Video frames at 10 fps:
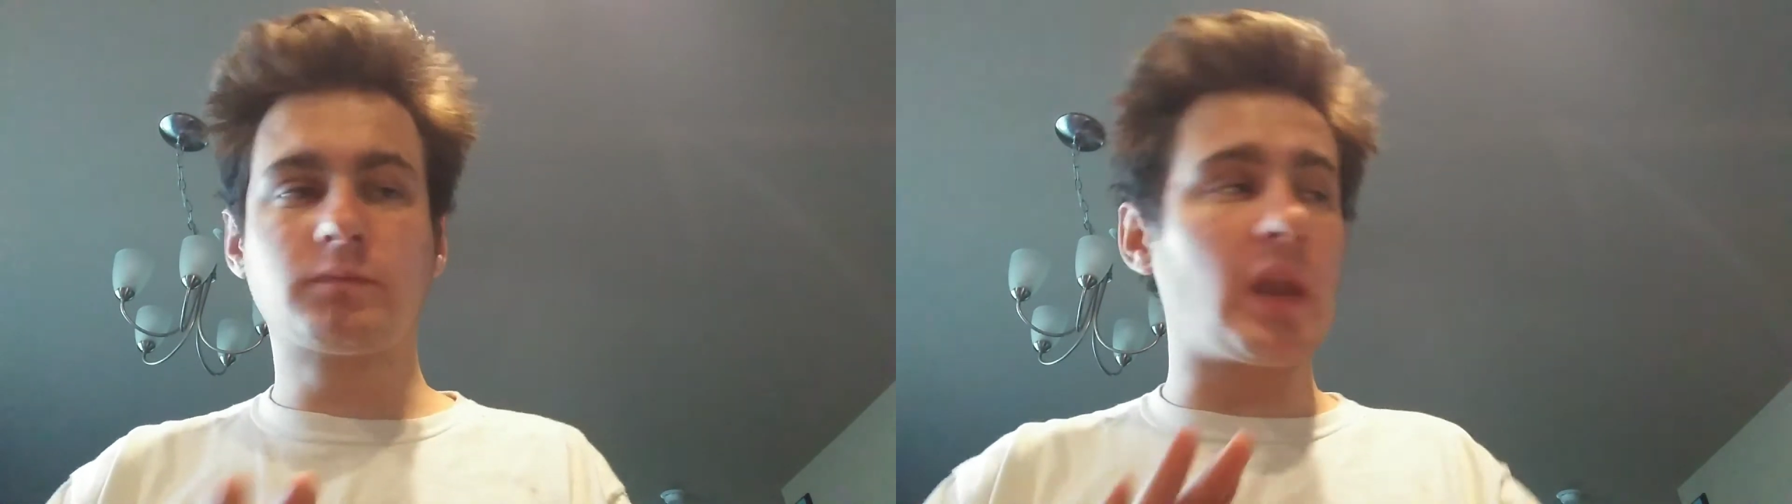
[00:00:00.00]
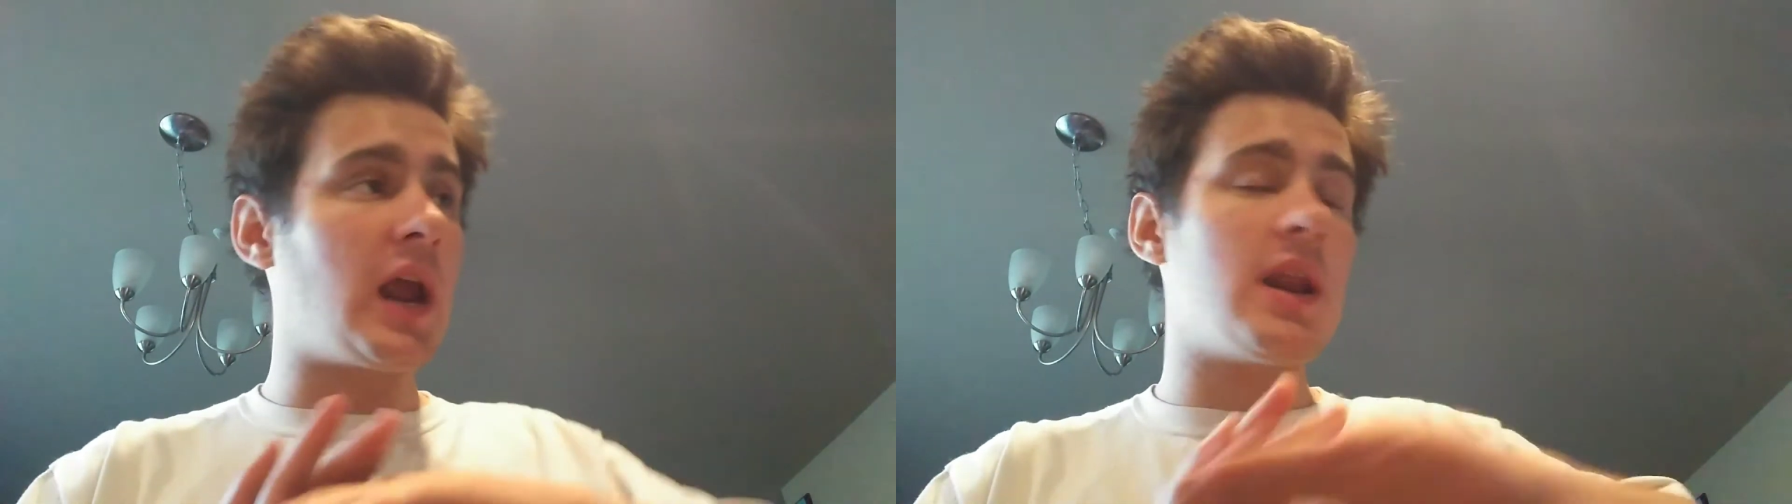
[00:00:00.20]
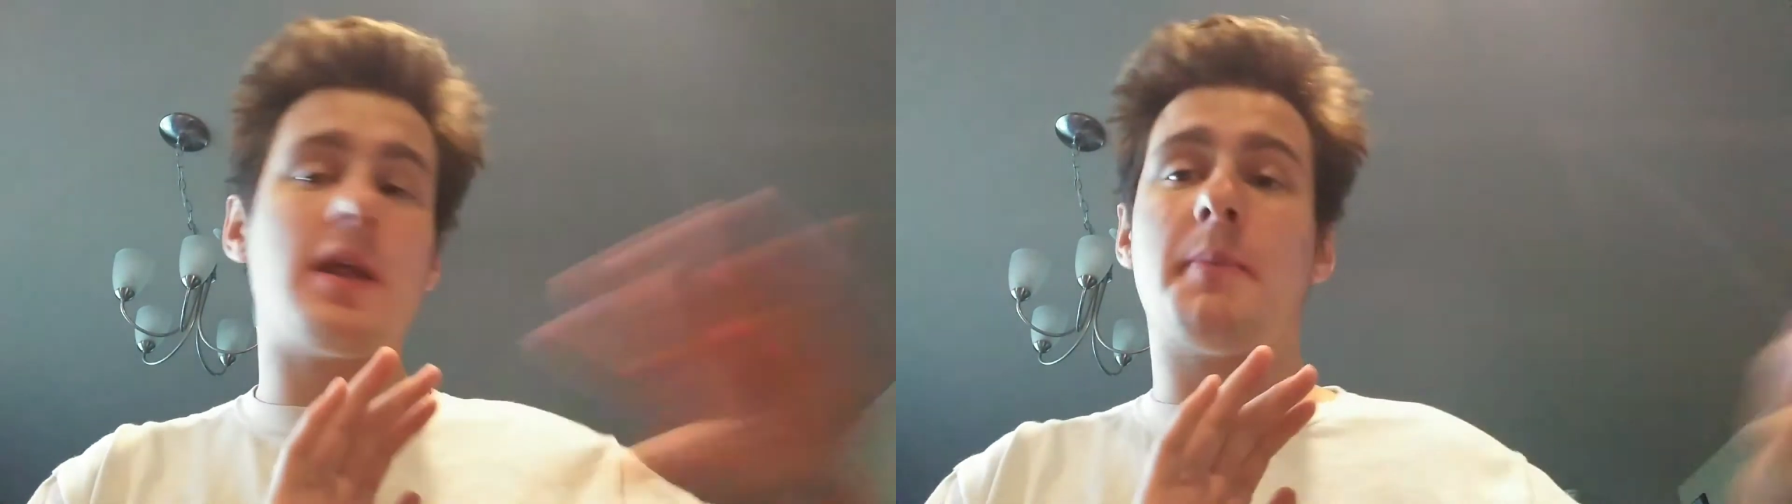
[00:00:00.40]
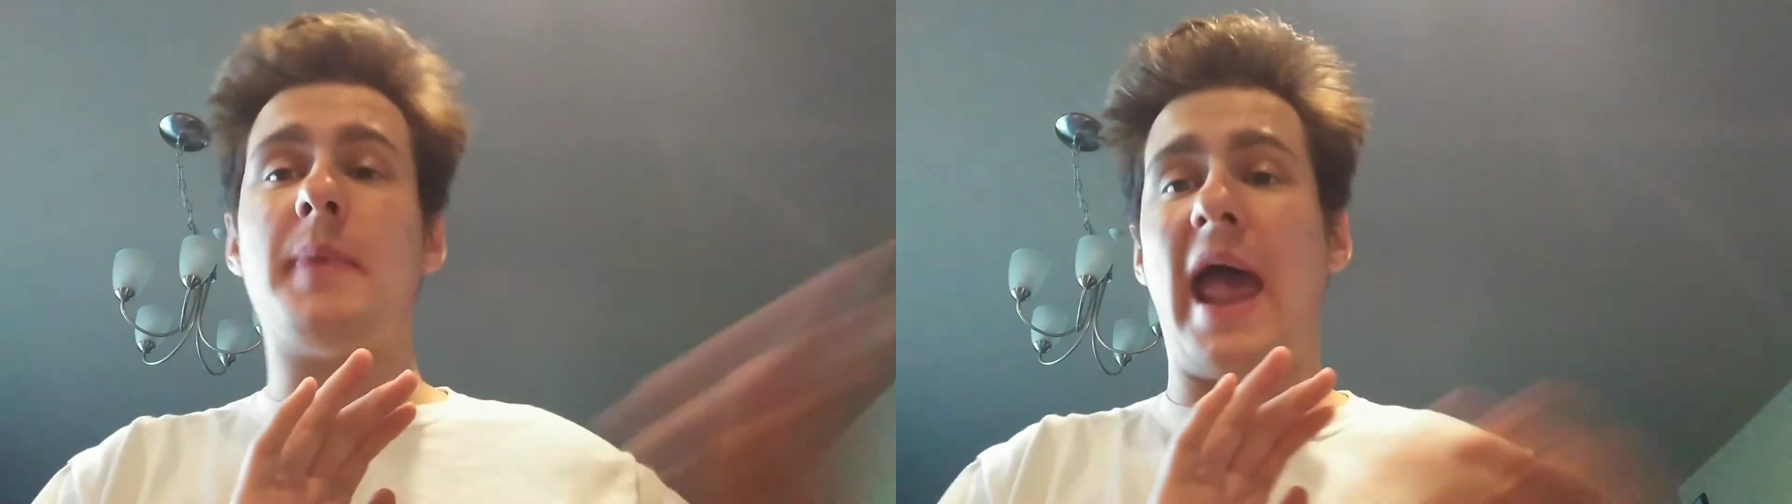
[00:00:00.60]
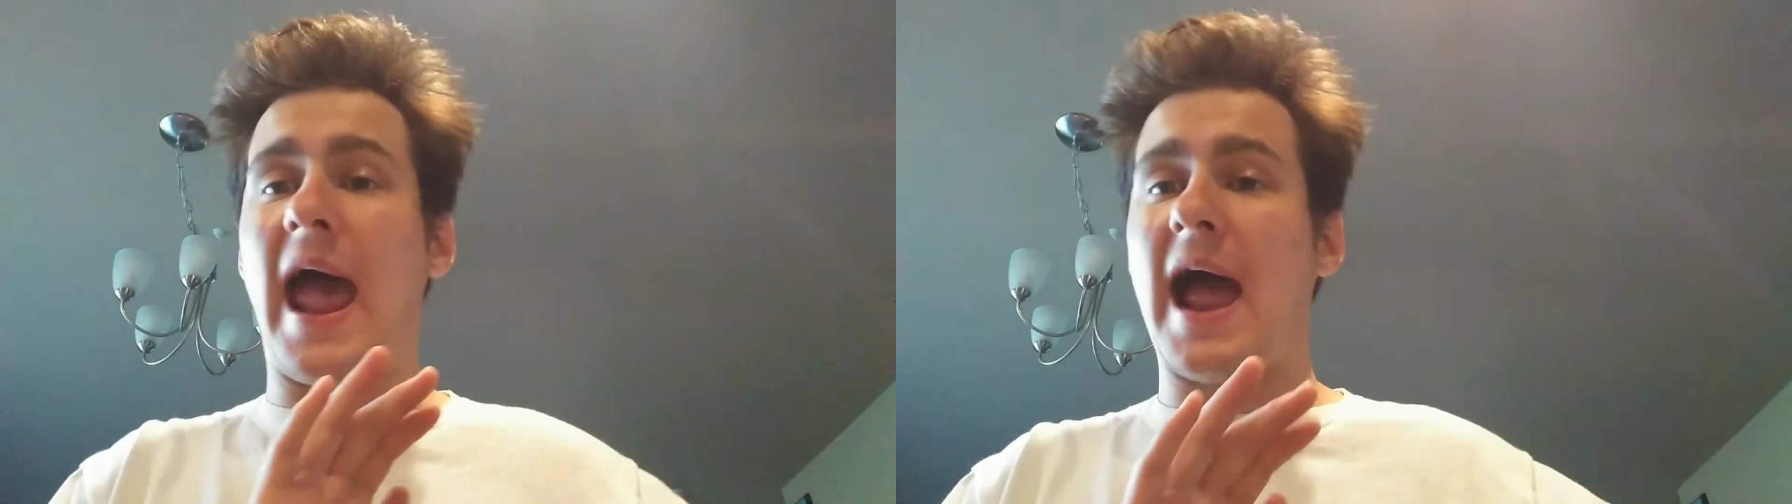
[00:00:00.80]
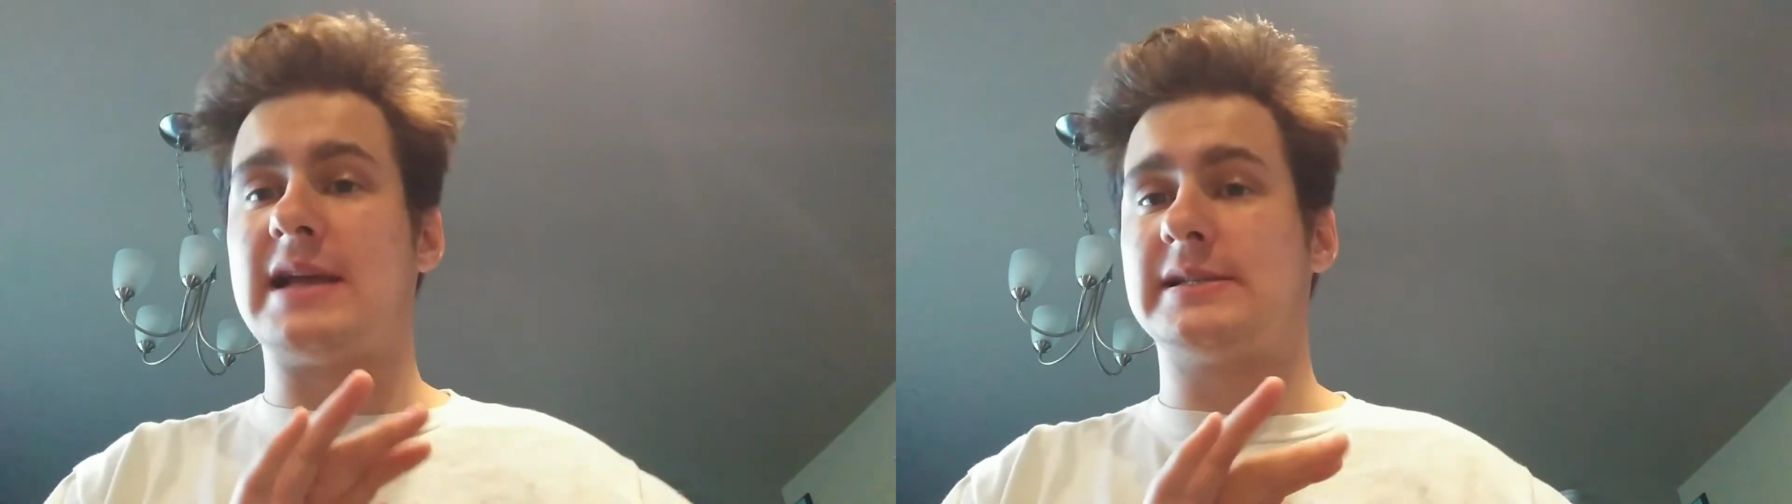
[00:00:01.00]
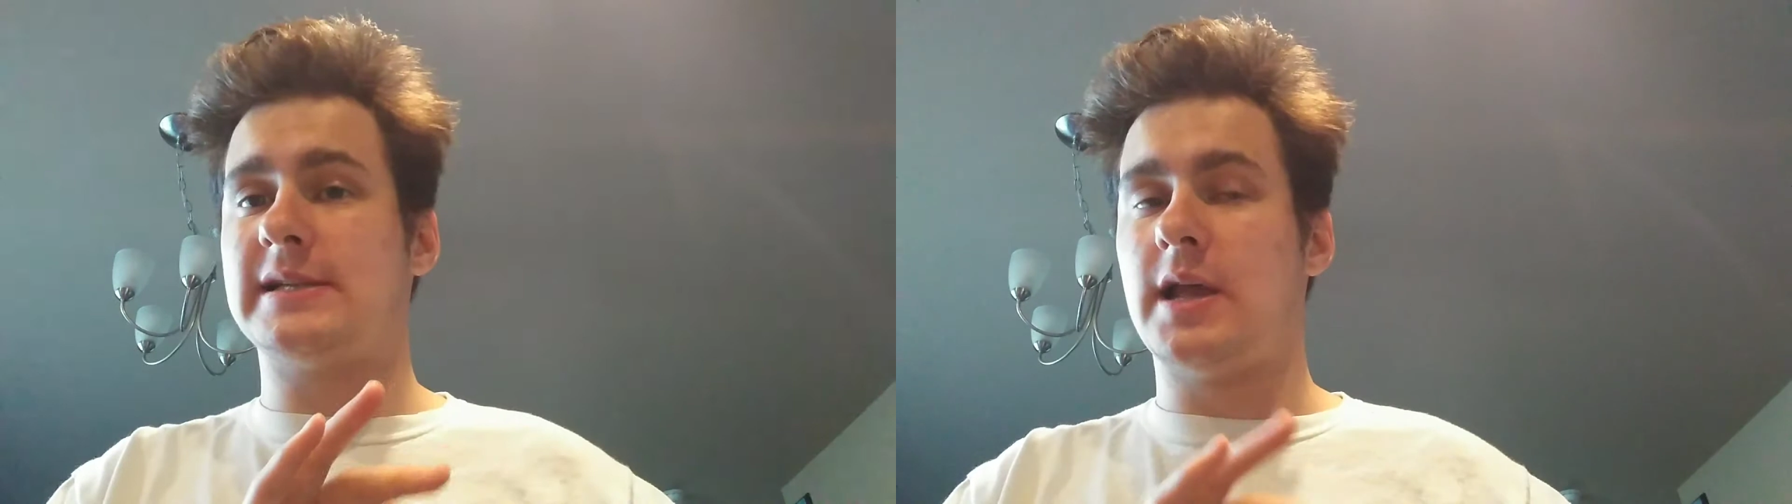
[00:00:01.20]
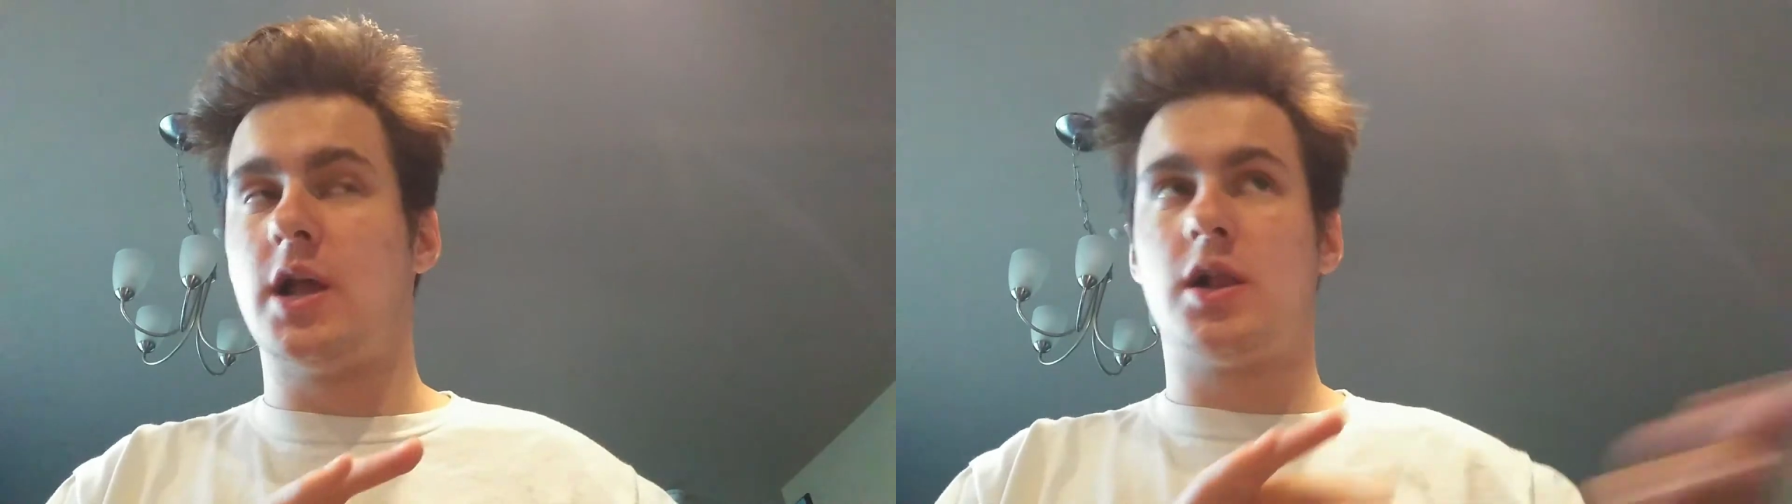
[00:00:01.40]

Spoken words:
in the past,